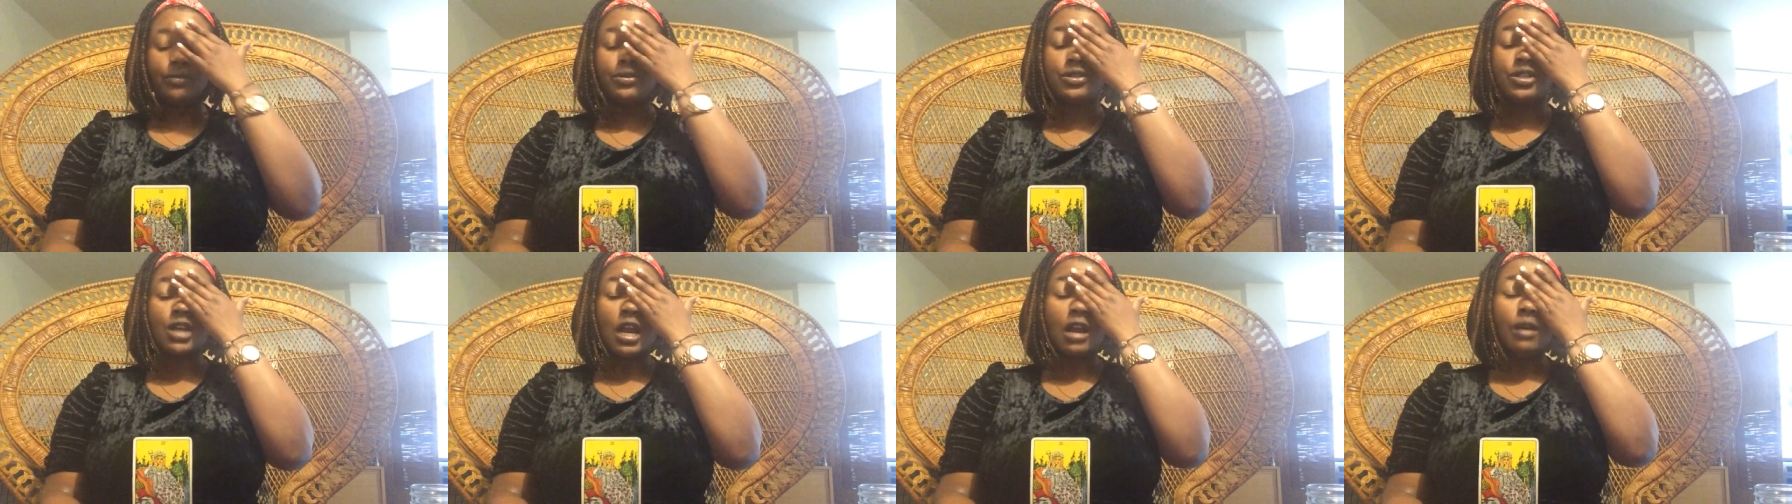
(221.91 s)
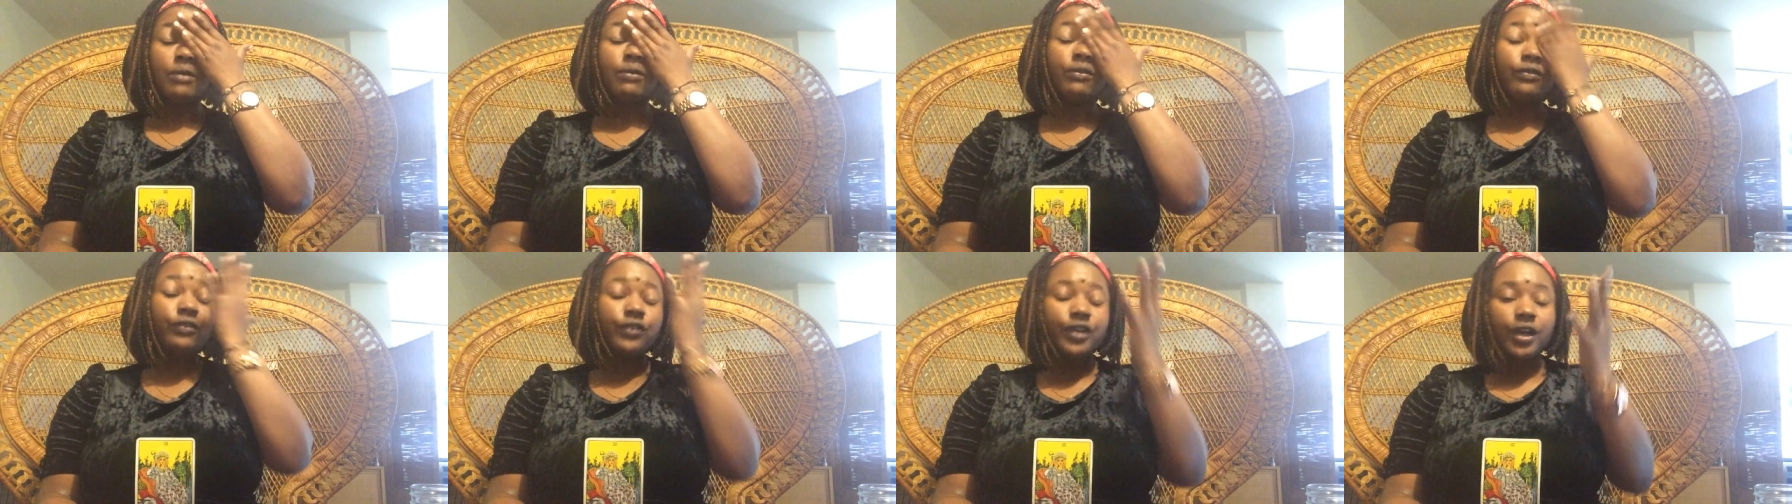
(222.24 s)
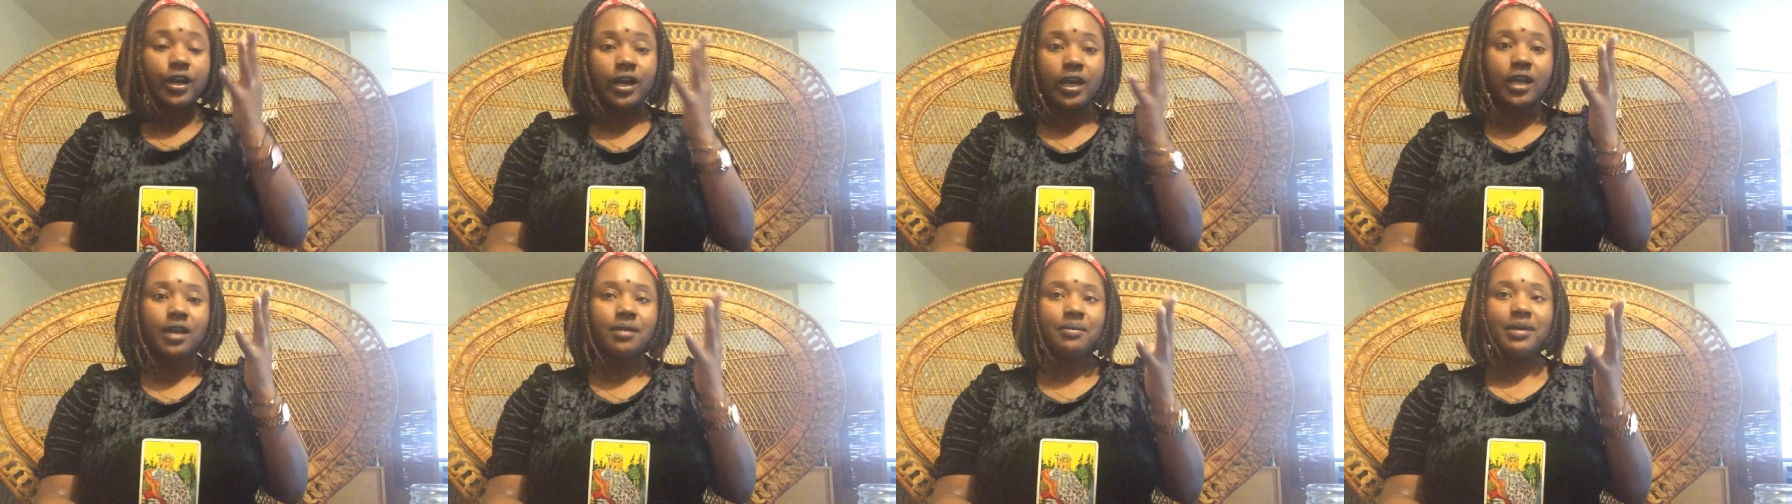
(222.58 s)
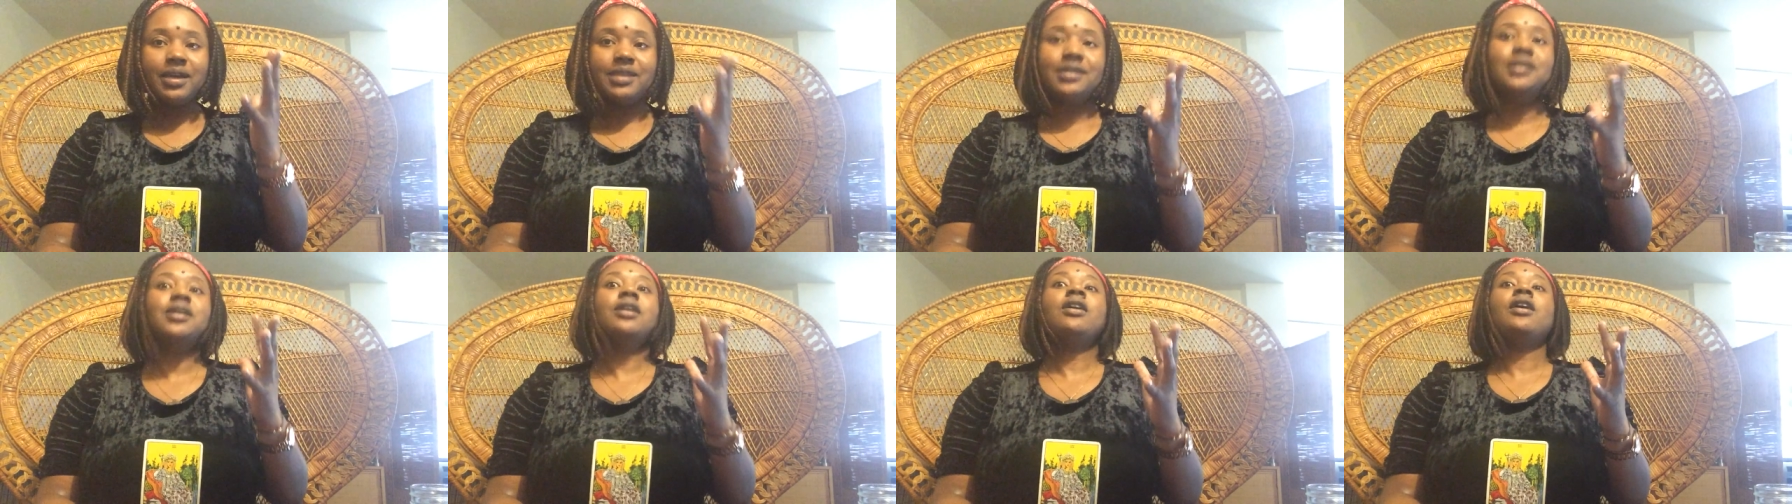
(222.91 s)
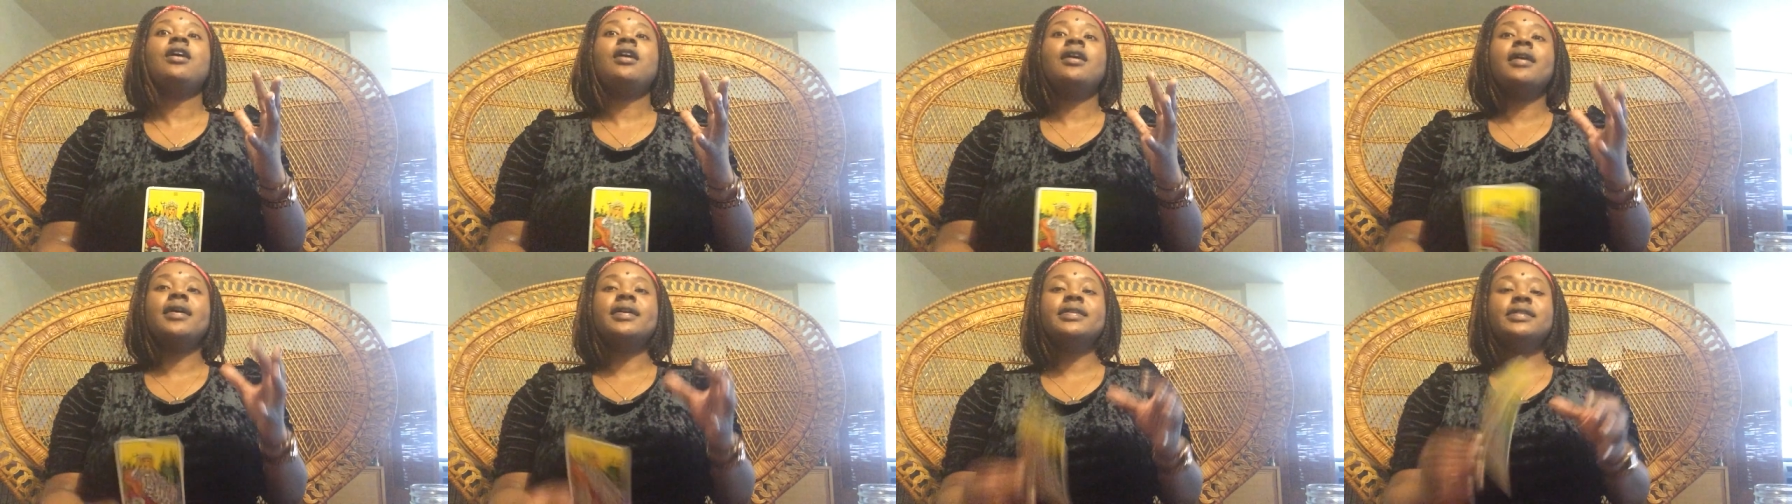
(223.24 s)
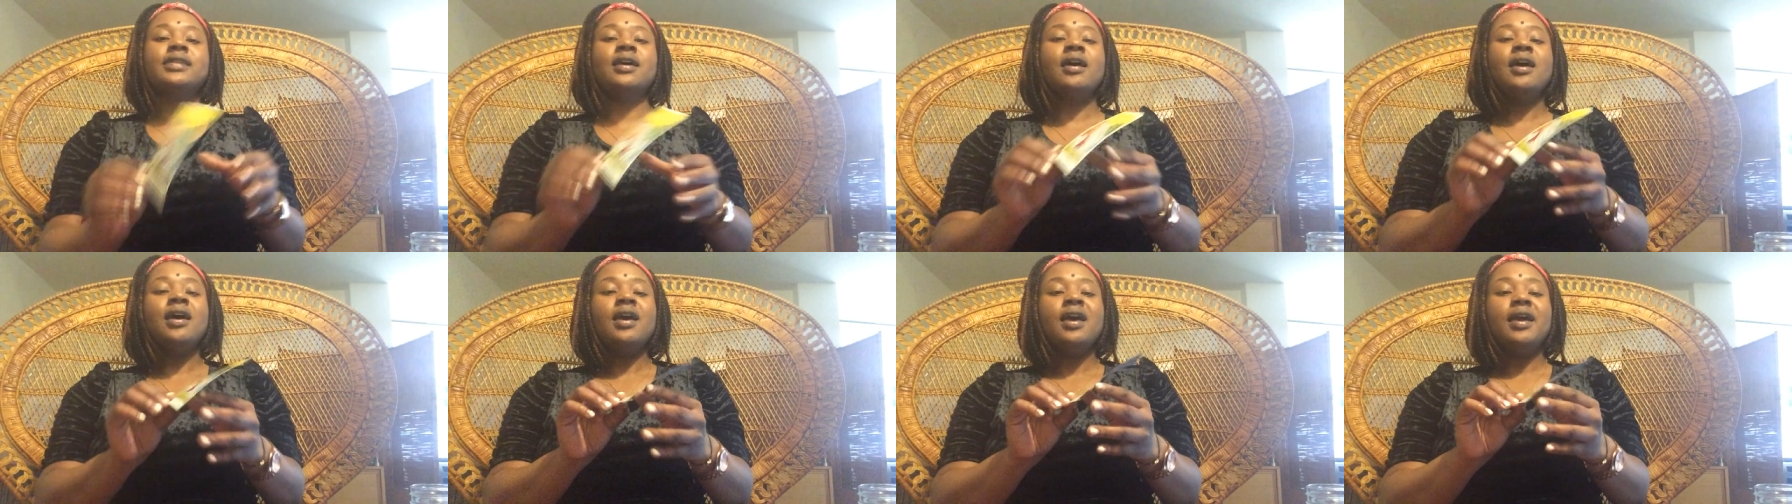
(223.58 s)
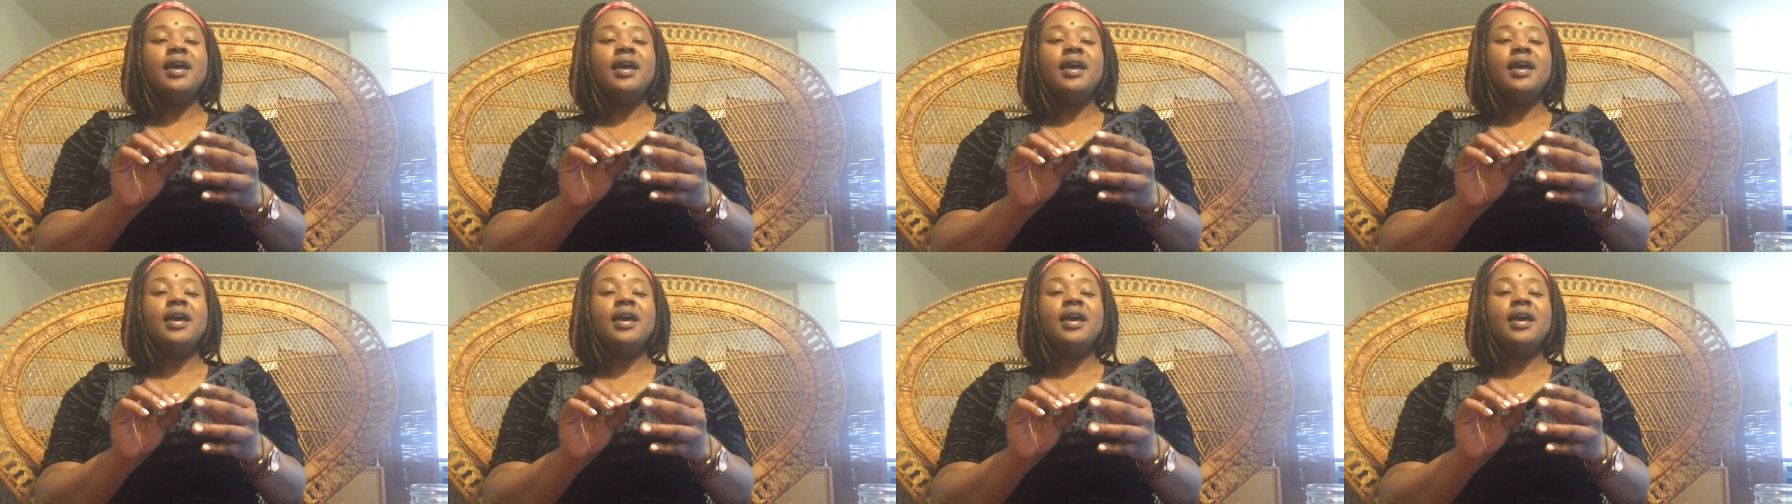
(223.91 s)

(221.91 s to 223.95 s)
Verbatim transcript: which are very amazing cards,